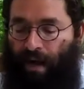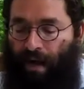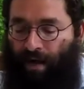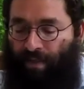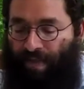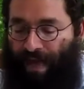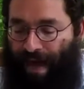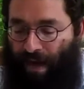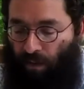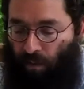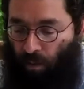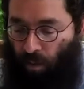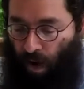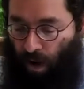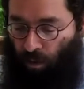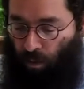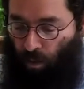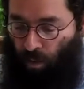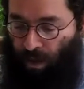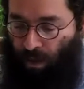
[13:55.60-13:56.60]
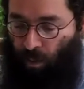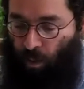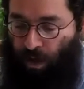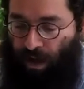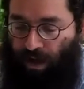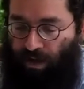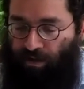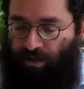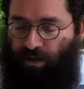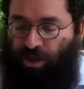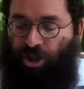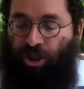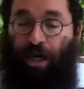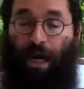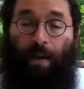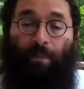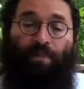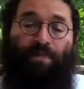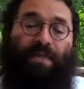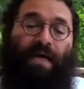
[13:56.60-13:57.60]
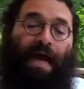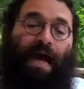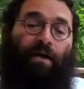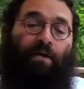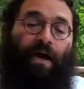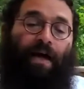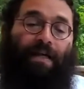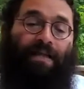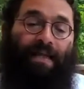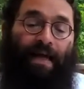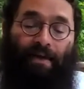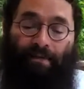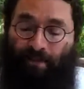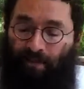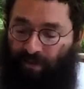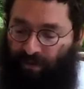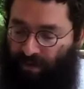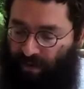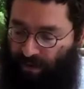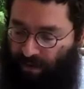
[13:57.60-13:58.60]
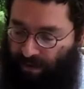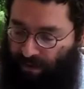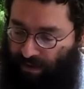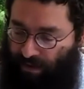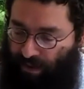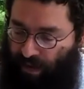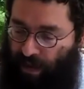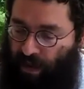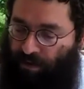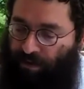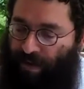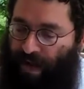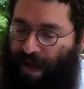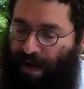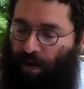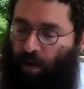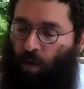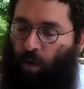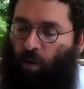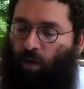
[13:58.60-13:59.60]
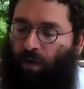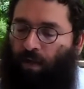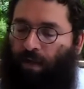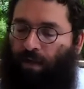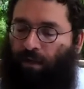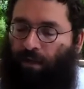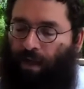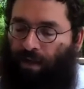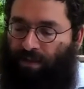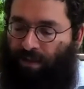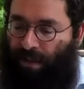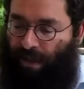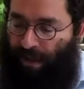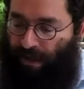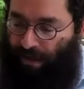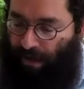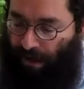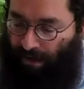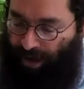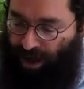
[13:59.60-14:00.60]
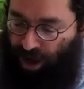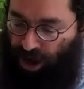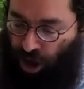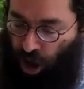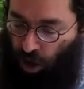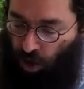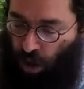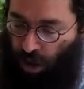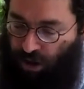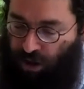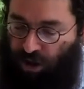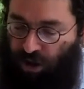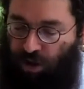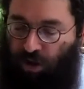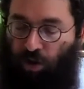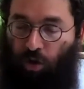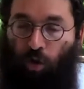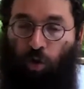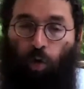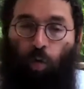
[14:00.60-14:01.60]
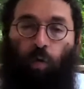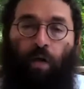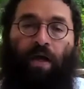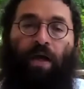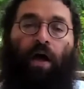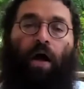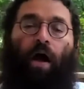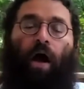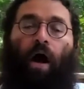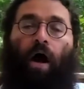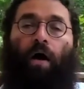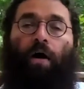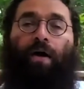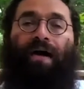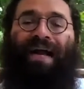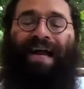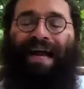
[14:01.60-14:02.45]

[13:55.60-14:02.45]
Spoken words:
that what we wear shapes our identity. Not only does it show us who we are,